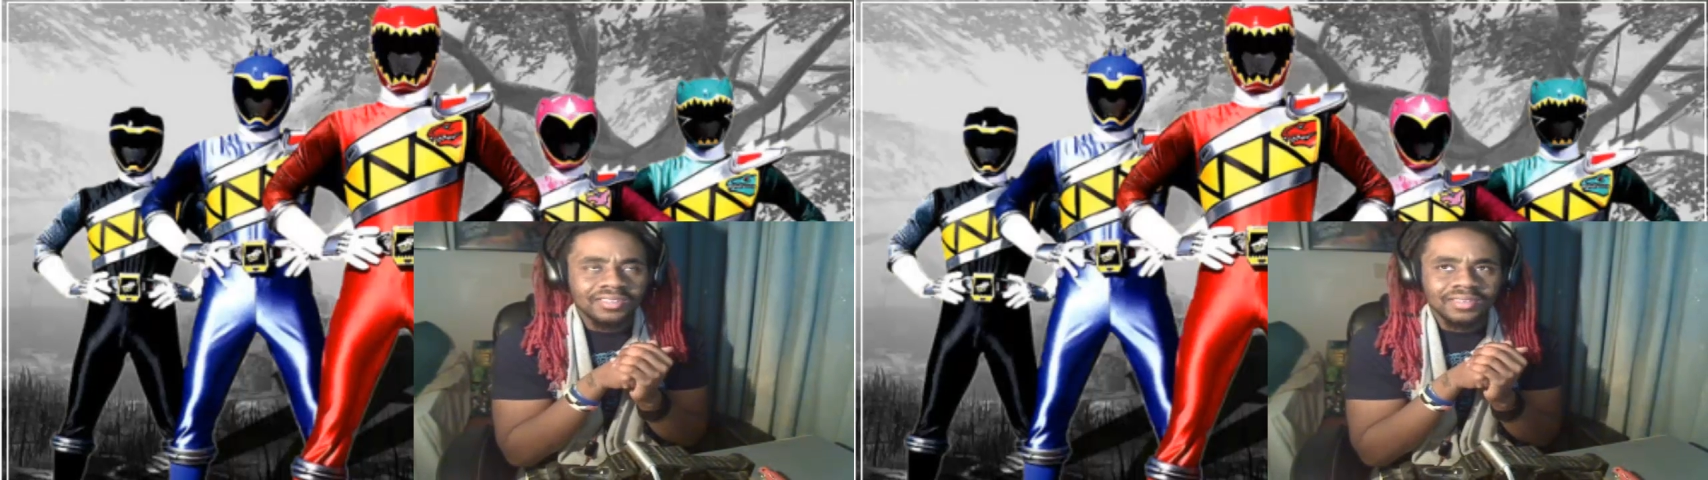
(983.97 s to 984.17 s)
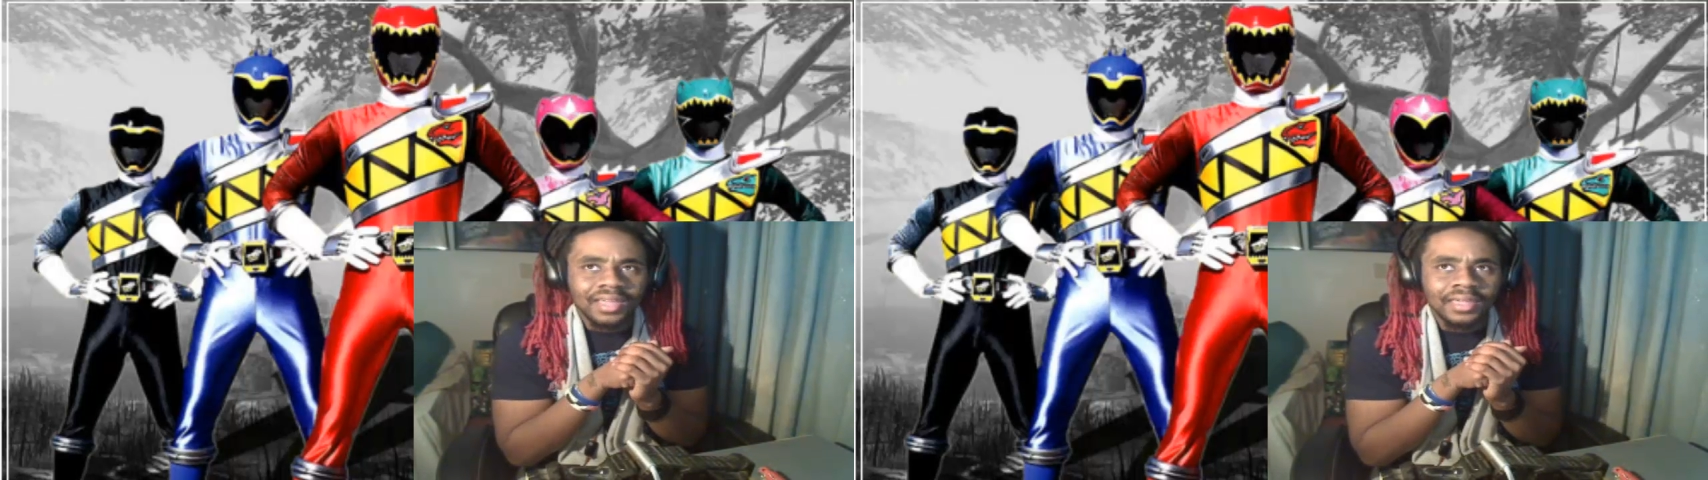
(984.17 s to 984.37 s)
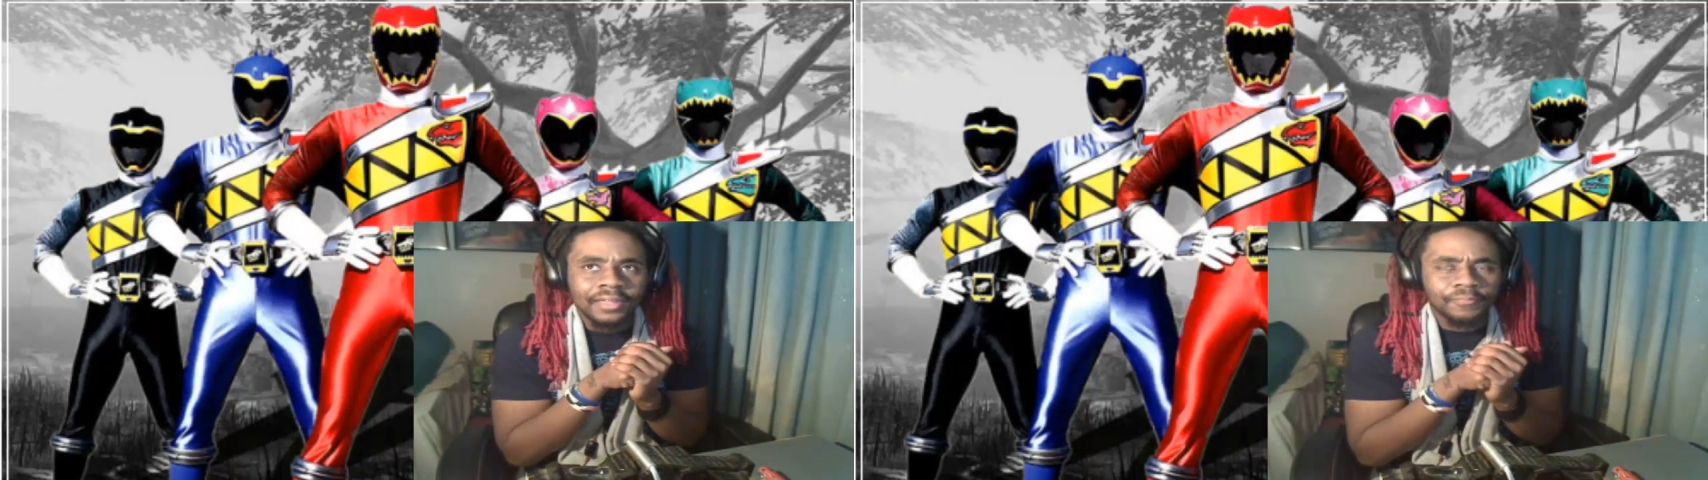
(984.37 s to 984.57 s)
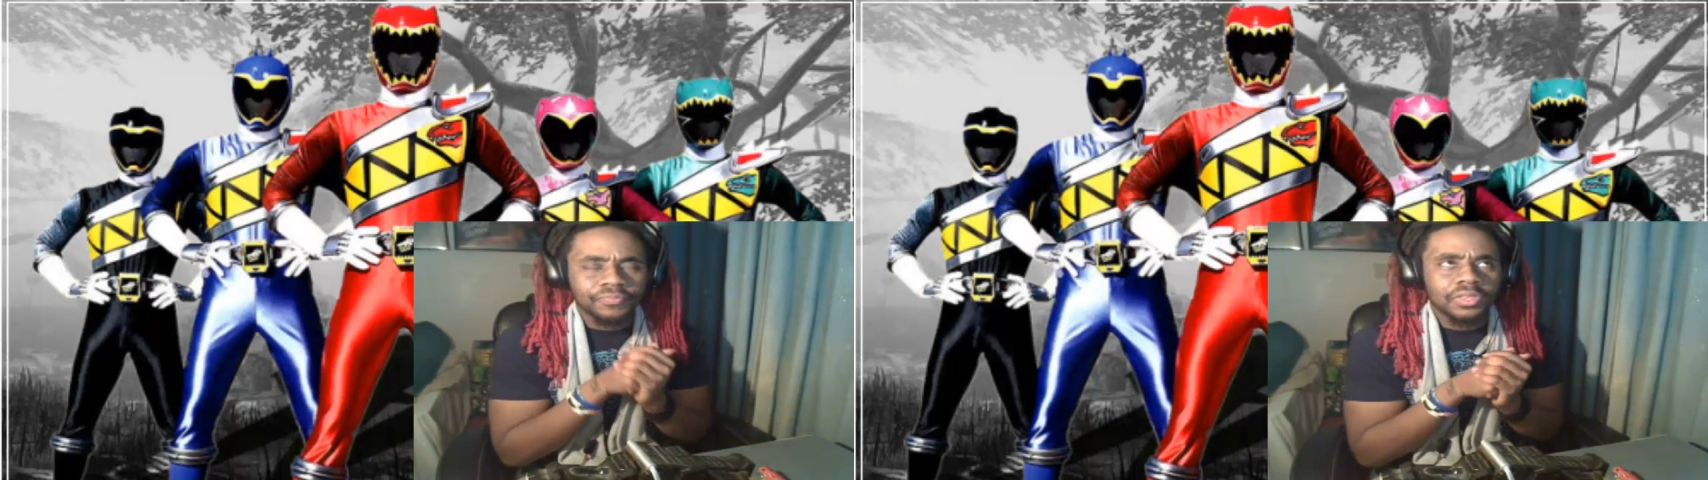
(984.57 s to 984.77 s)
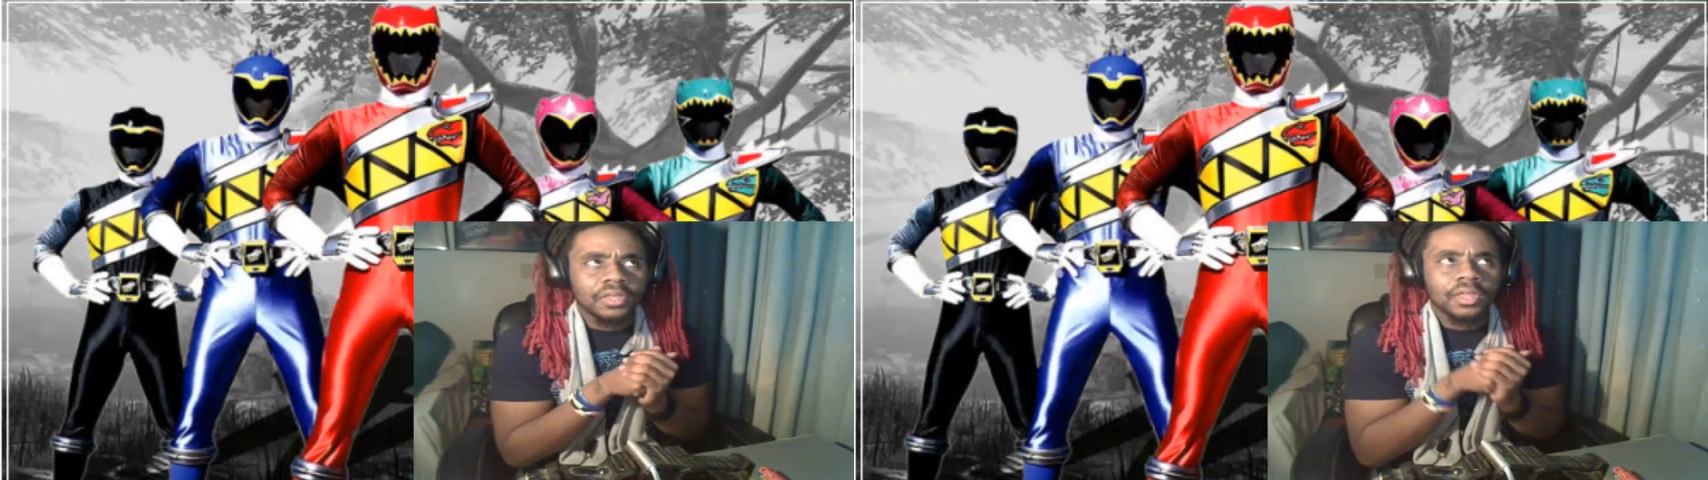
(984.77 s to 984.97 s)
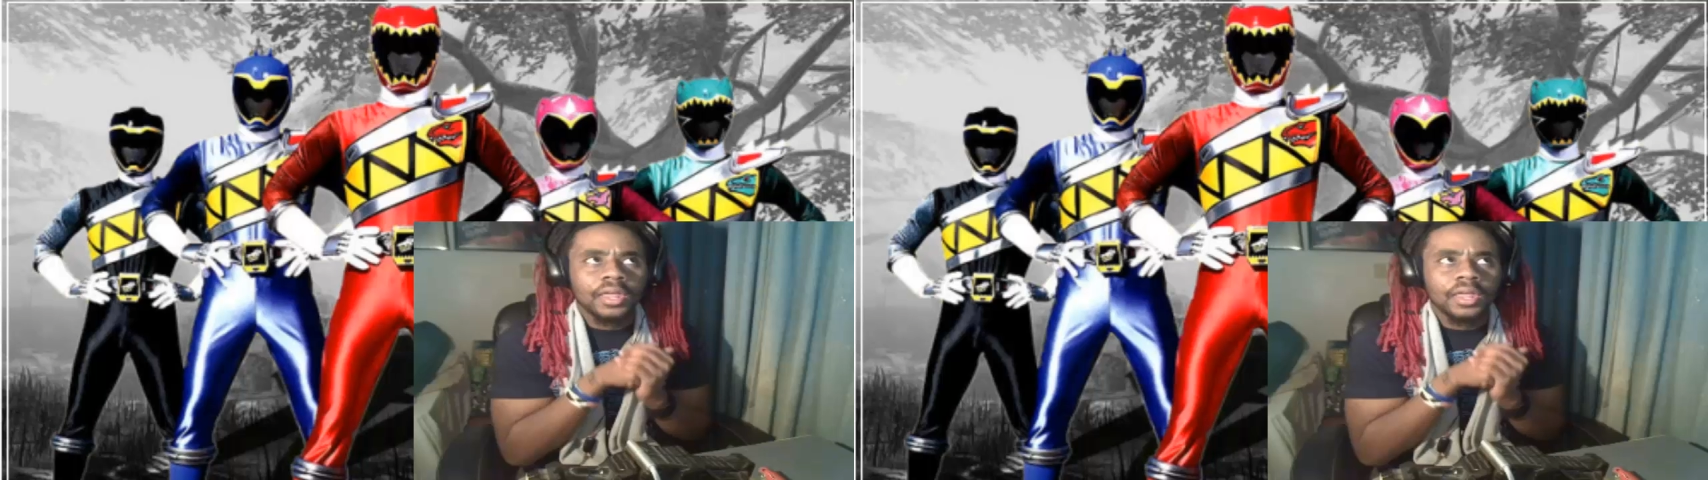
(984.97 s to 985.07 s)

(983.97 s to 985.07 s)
Chase is like,